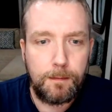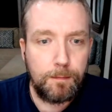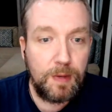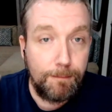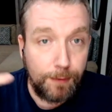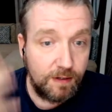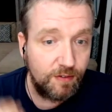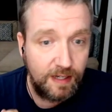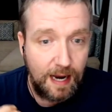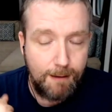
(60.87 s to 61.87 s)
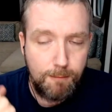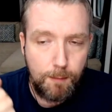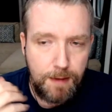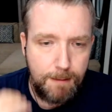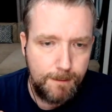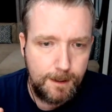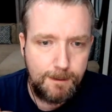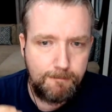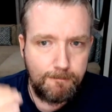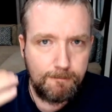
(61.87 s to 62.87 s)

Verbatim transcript: Me personally, I remember.